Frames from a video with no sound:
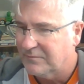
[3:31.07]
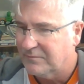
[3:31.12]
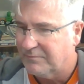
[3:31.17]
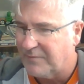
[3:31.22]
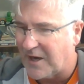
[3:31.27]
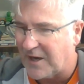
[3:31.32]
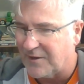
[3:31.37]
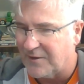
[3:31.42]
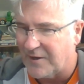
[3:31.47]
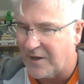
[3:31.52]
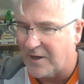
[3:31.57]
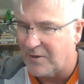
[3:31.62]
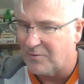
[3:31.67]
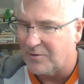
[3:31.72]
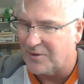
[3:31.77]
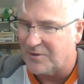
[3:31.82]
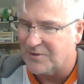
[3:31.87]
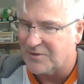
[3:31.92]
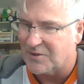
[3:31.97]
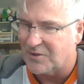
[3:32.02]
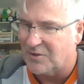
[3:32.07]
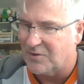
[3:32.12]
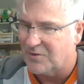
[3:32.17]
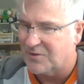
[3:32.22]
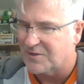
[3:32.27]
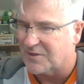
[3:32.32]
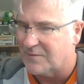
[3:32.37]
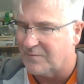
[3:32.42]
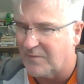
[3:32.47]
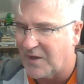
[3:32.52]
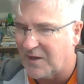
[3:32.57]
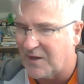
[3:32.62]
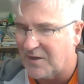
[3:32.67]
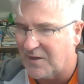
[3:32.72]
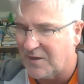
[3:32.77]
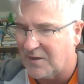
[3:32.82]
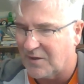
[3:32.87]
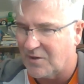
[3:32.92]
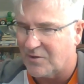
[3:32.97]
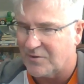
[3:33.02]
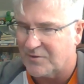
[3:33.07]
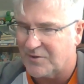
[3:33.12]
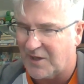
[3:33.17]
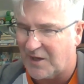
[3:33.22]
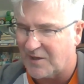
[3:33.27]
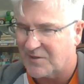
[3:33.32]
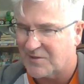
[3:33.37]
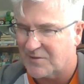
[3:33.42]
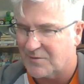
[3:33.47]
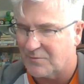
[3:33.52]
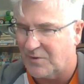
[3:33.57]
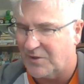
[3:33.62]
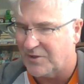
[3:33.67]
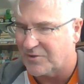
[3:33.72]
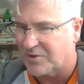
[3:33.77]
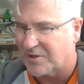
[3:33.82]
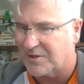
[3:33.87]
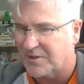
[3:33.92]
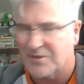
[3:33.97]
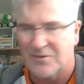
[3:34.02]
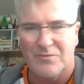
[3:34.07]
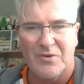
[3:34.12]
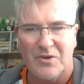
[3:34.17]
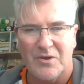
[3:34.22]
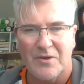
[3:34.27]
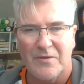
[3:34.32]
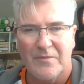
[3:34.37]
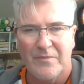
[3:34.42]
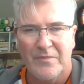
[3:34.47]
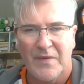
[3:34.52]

Back in the day when I used to use them, the contacts where the triggers were